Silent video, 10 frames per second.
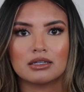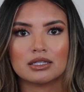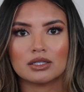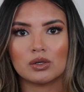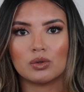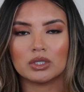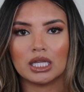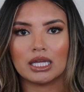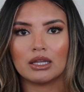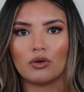So hold it
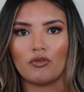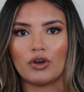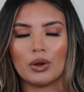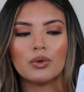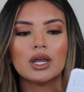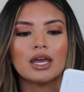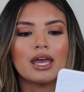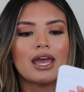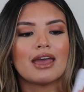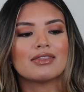like a little phone,
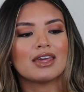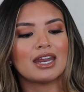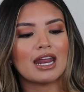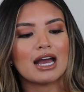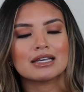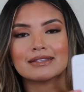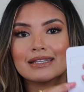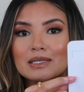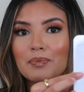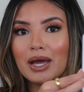and then it has
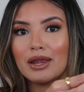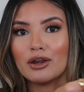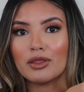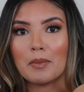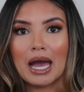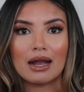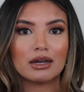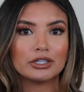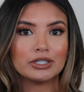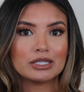this button on the
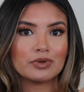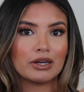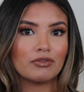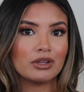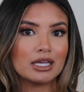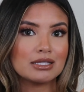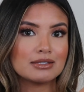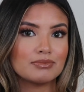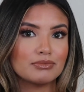back. Are you guys ready for this?